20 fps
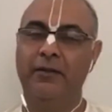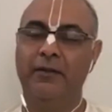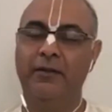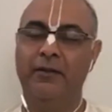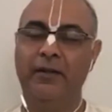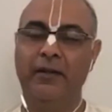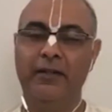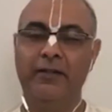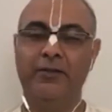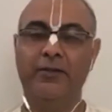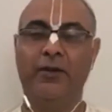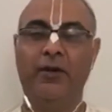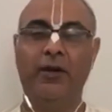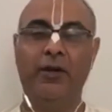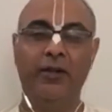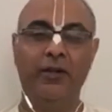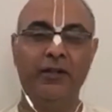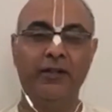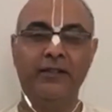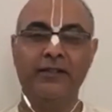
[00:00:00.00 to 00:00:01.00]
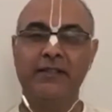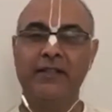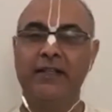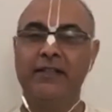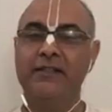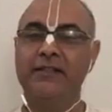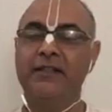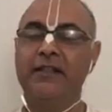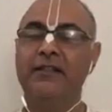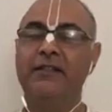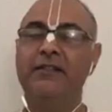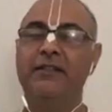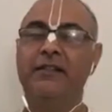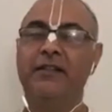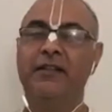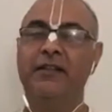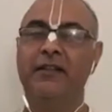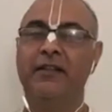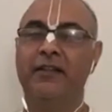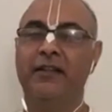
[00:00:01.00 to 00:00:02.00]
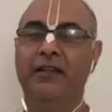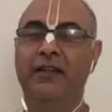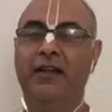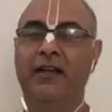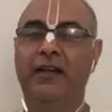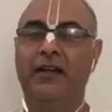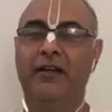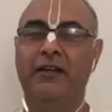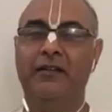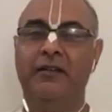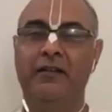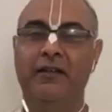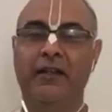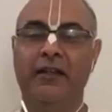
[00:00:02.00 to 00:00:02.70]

right? So all her senses are